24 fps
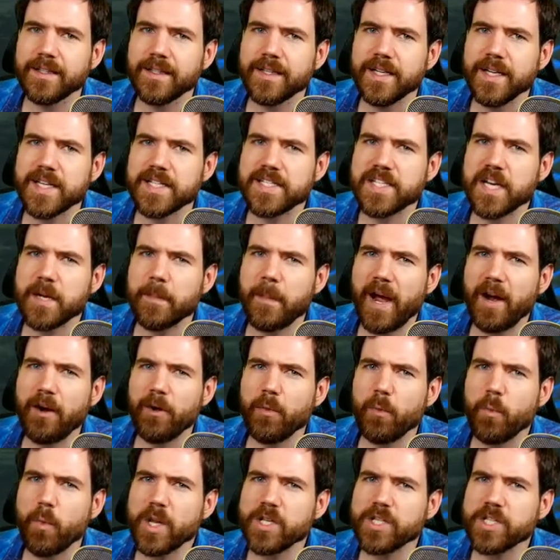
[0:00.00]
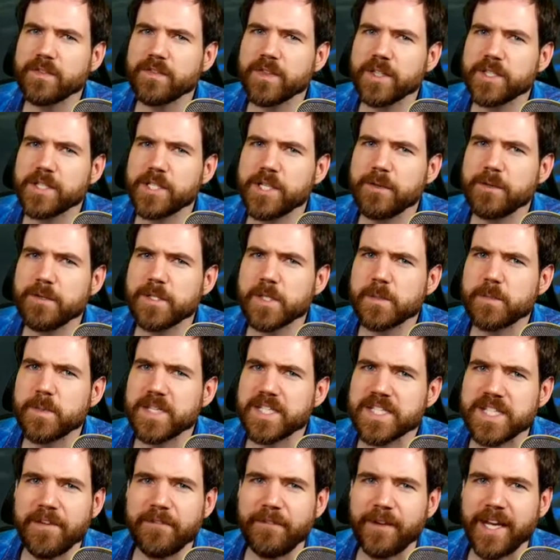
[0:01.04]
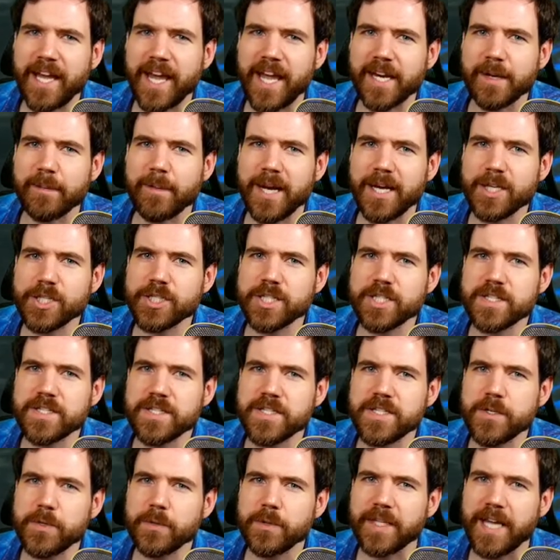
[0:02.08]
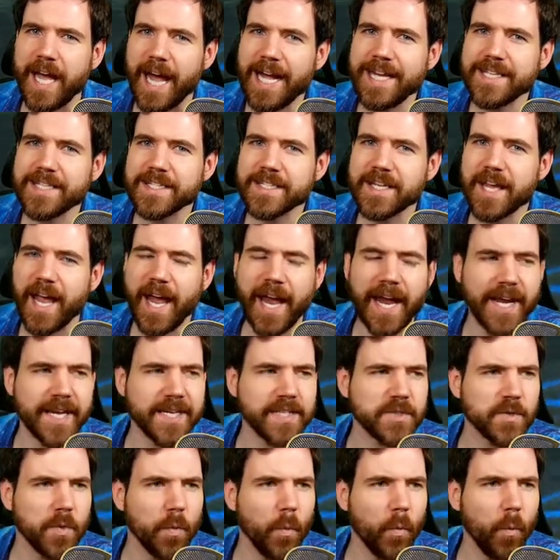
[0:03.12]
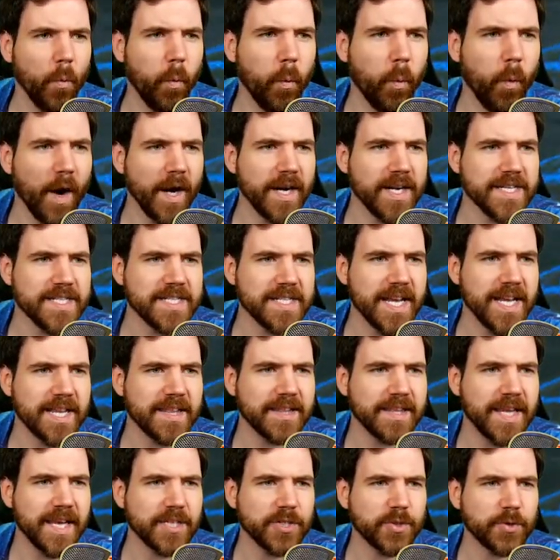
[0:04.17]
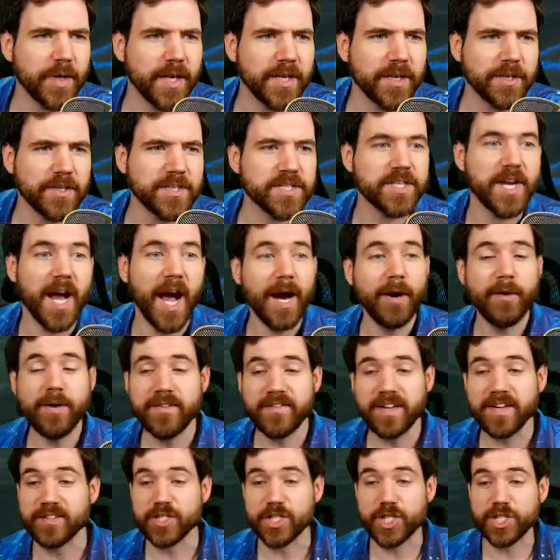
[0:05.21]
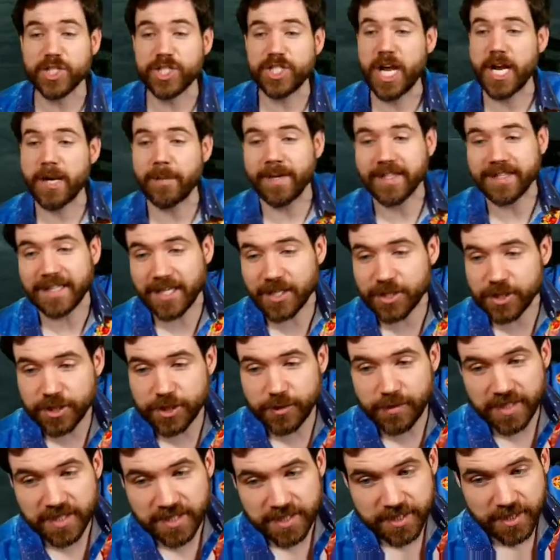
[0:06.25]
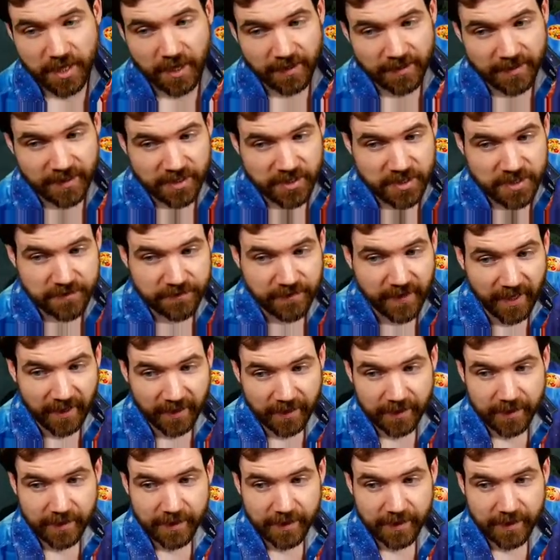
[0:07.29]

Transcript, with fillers: Is it about which of the two specific animations you get? And what is it that triggers? I don't even give a shit about that shooting star that just fell.